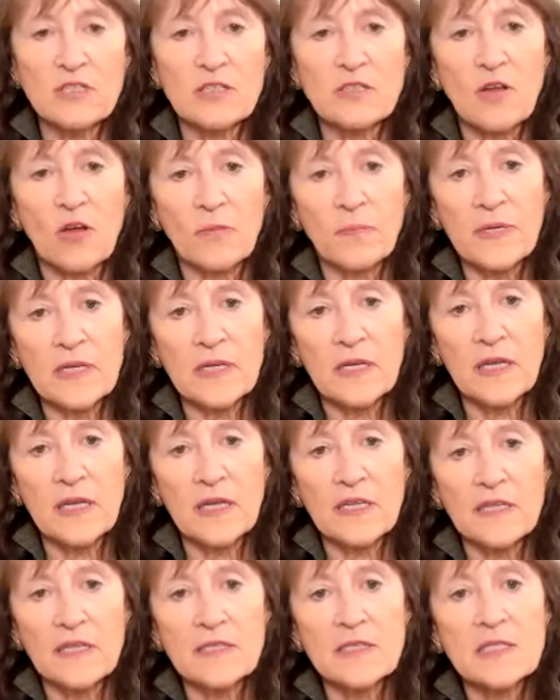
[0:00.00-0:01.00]
has not been
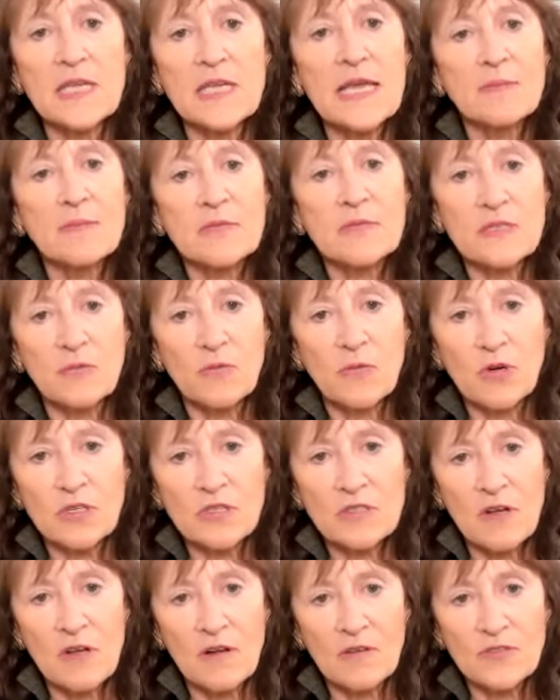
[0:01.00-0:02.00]
nearly the same as it
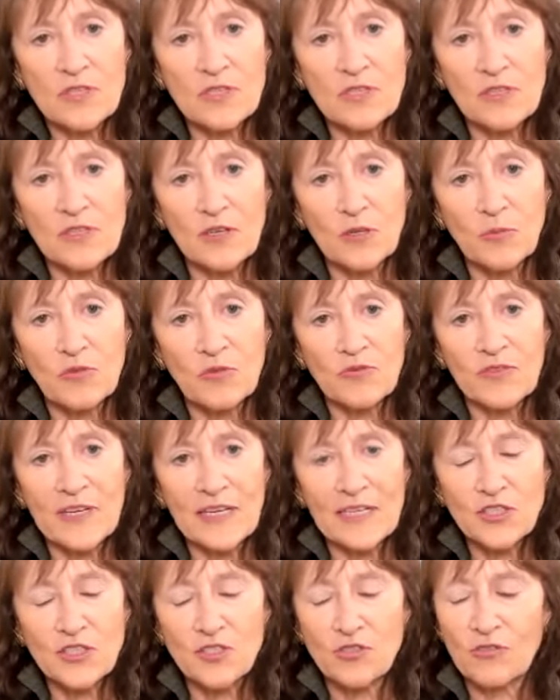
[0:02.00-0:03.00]
was after the global
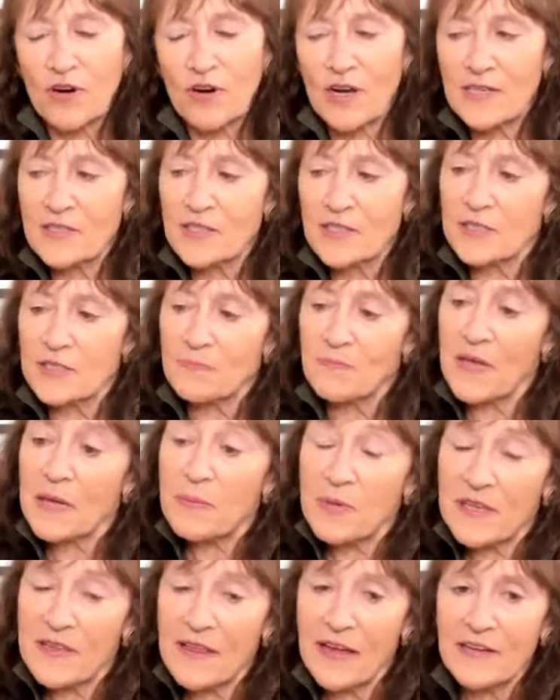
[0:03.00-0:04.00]
financial crisis.
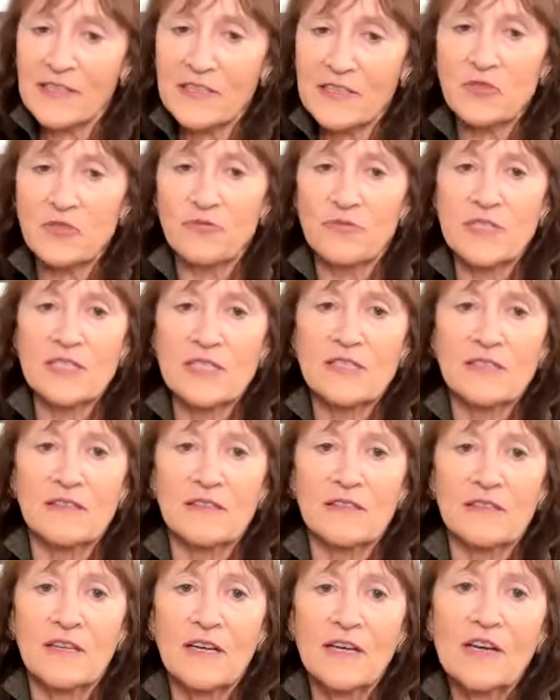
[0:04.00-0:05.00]
Maybe that is a
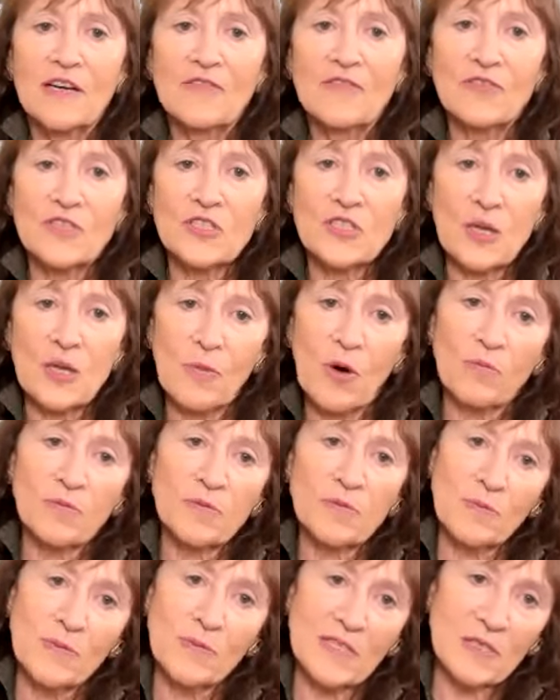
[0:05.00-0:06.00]
reason for some
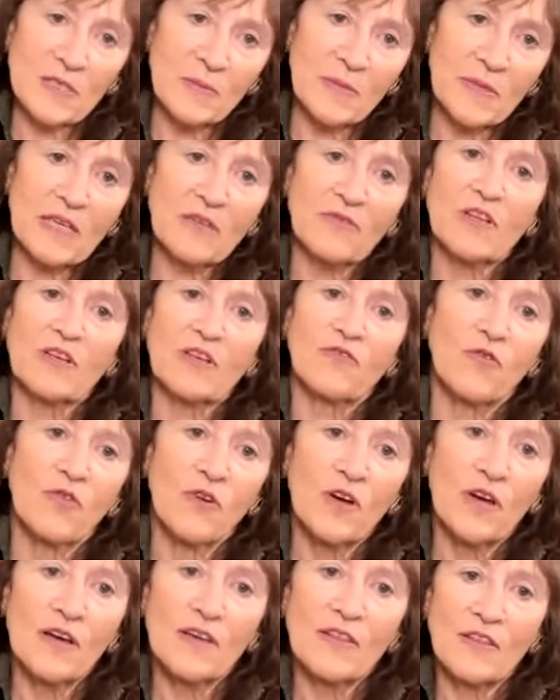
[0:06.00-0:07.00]
optimism, even if
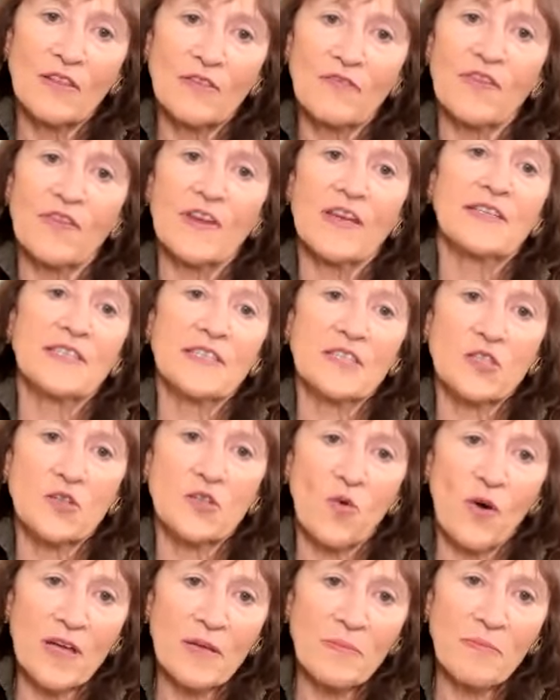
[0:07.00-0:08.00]
the Fed
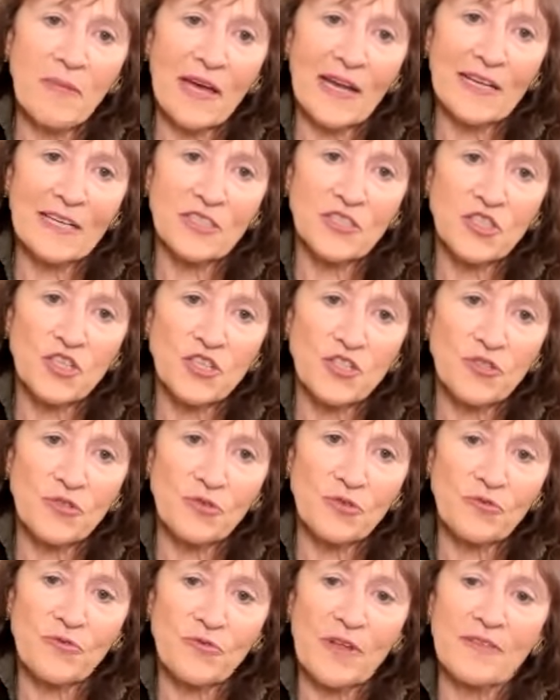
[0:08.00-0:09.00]
doesn't quite manage
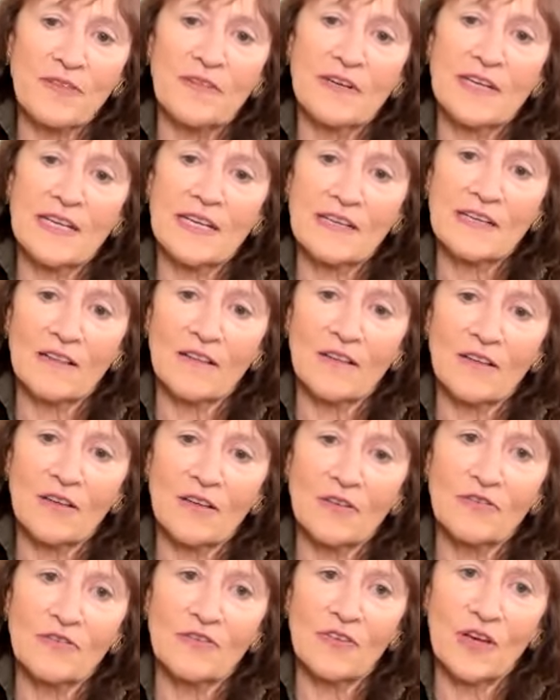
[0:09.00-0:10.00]
to thread the needle
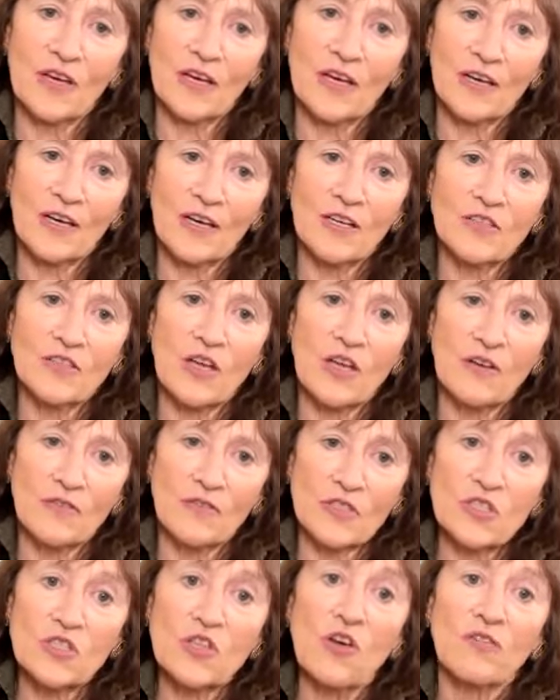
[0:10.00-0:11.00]
of uh, of
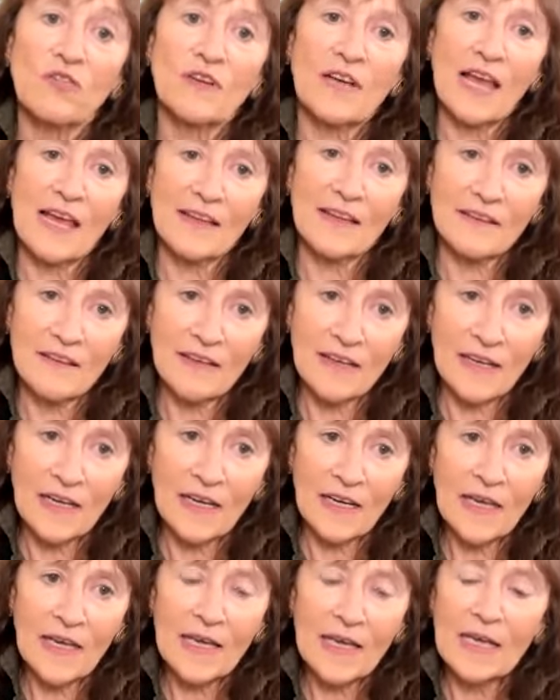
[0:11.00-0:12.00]
a soft
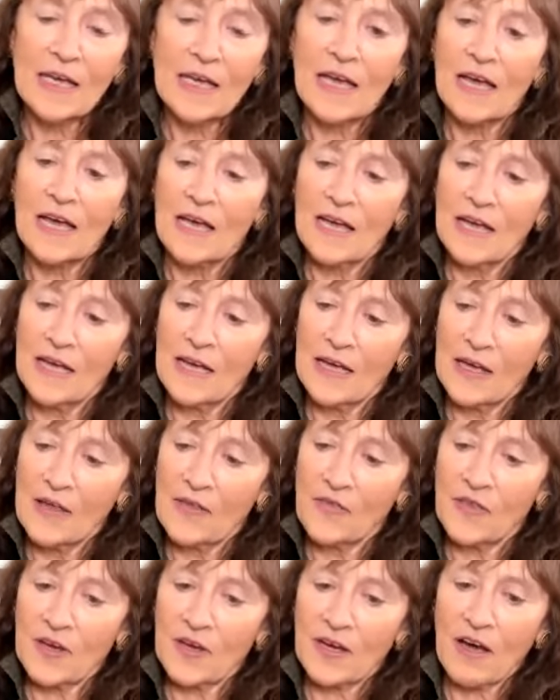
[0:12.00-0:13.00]
landing. Uh,
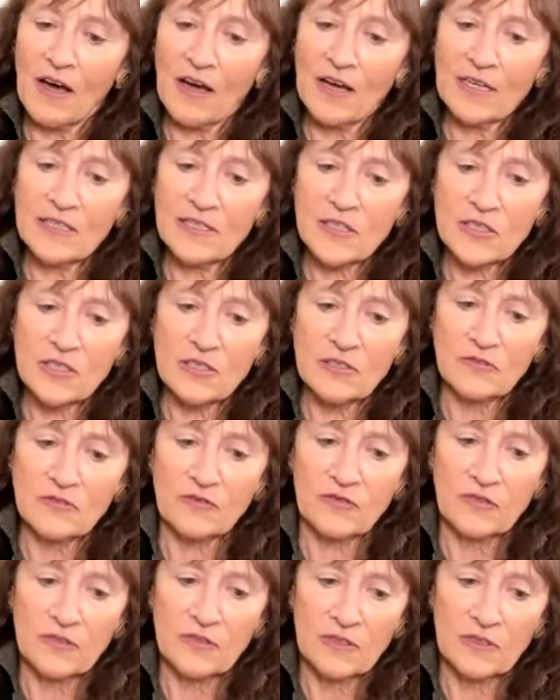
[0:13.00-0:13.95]
the kinds of